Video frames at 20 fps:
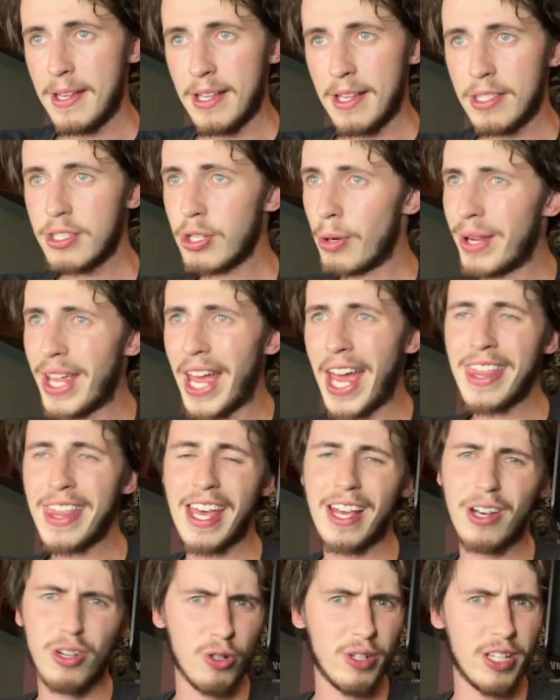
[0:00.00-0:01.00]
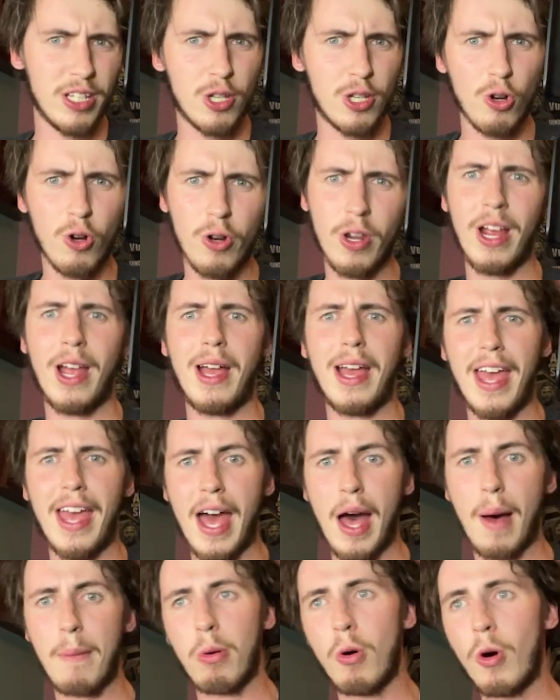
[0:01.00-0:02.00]
So he ain't that good. He's sort of
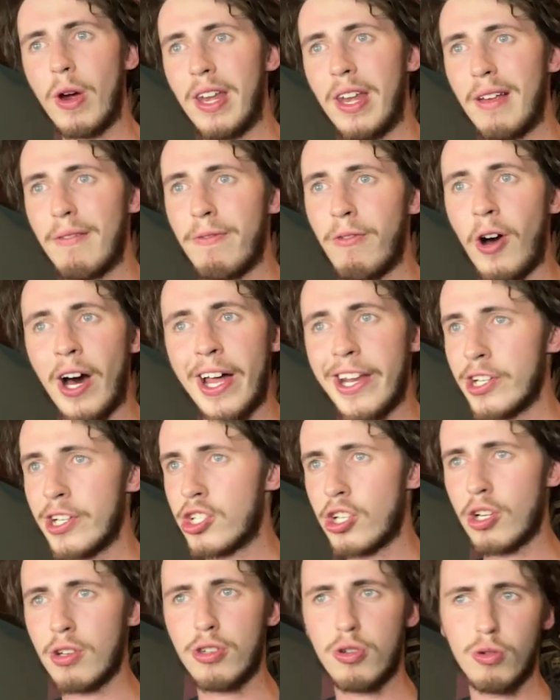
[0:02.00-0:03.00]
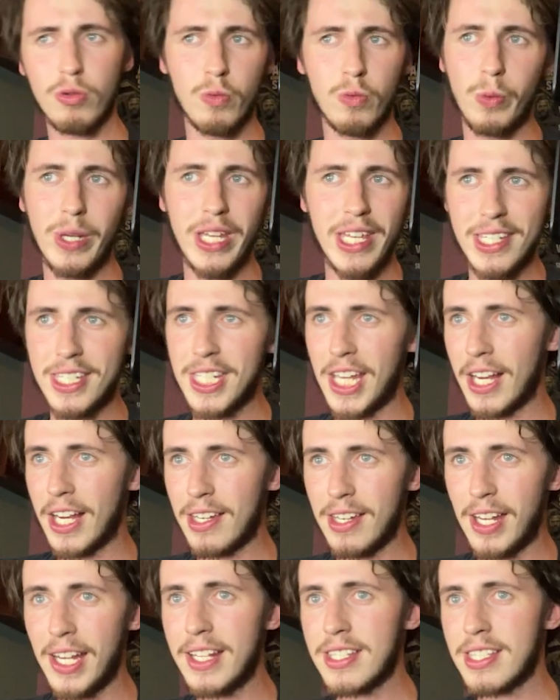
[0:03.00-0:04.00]
out-pointing fighter, doing weird
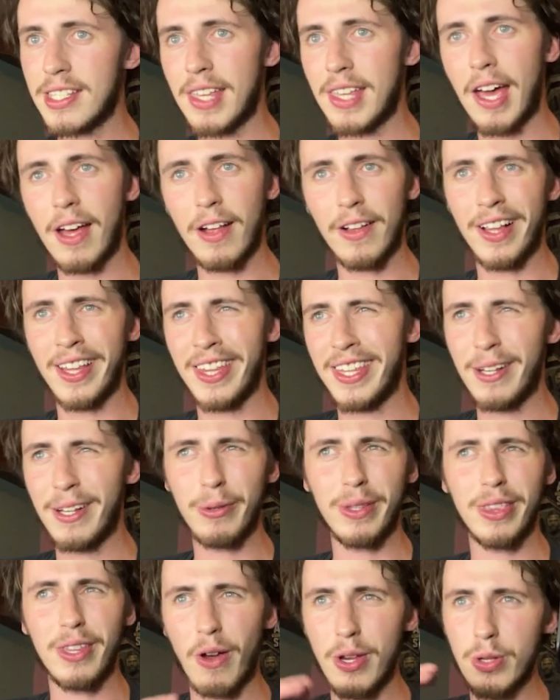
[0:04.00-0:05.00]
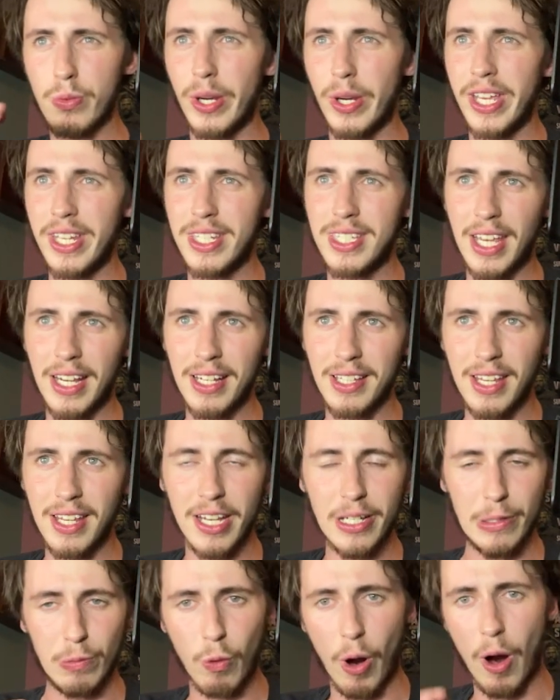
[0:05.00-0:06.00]
techniques and that. And I think with those weird
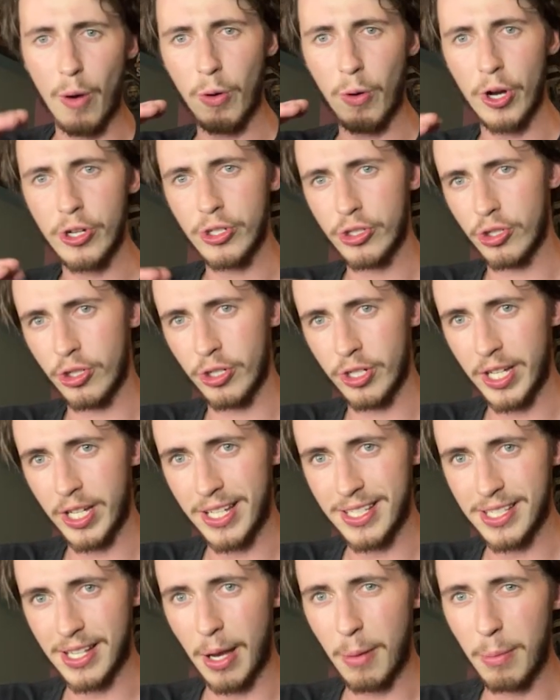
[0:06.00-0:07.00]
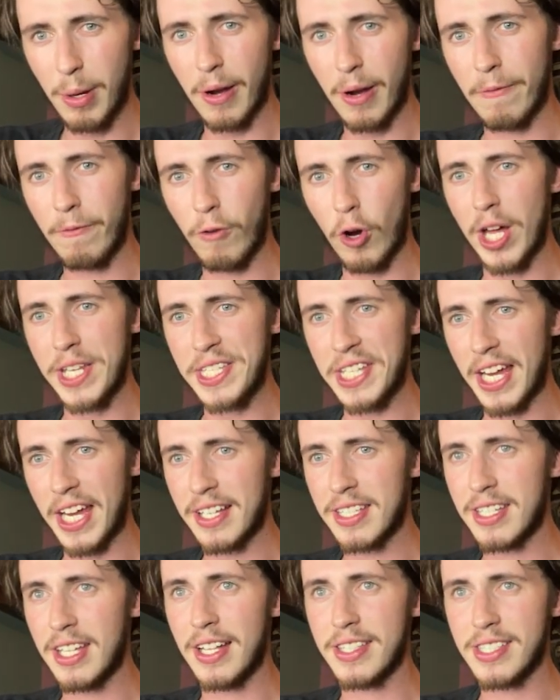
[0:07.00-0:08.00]
techniques, Raul Rosas Jr. is going to be able to find
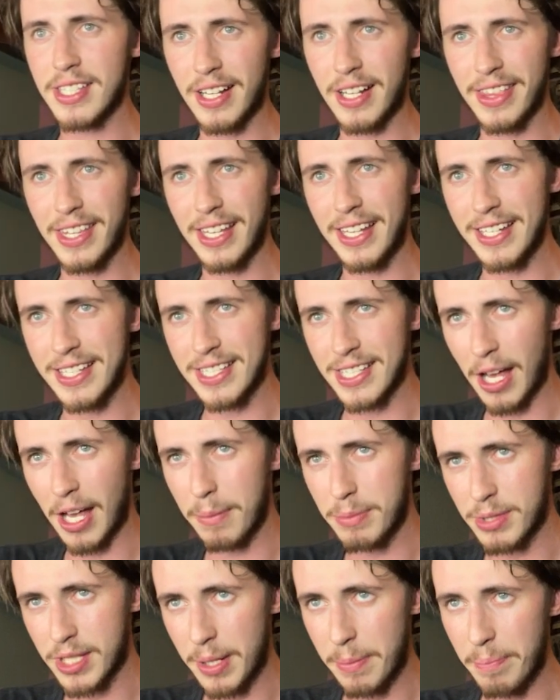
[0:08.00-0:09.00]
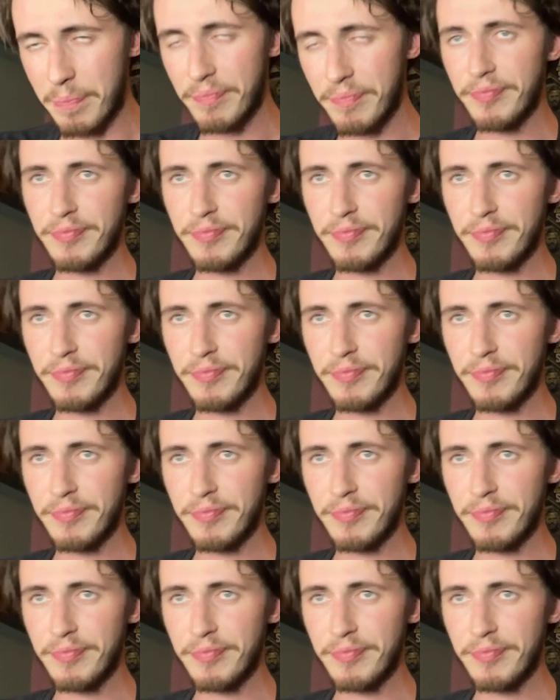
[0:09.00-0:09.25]
takedowns, and I think he subs him.